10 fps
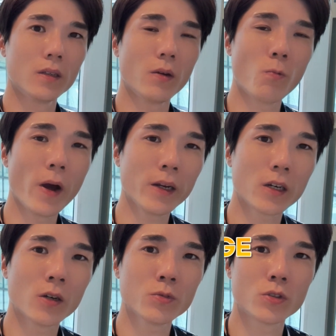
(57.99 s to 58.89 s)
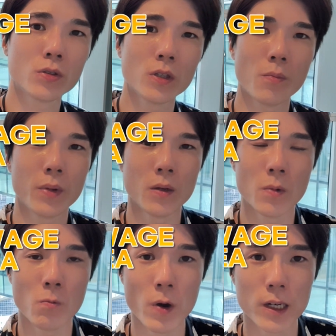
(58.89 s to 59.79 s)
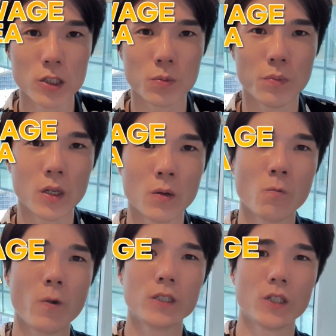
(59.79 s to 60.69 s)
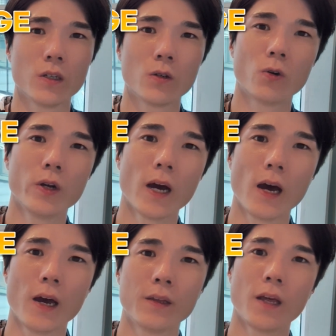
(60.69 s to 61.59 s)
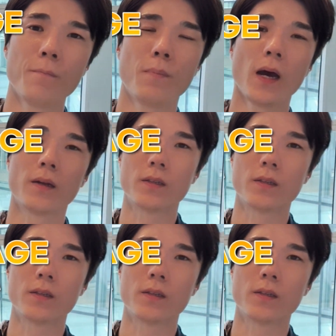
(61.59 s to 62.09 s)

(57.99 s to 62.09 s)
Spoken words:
Then when it comes to the minimum wage in Korea ain't that bad.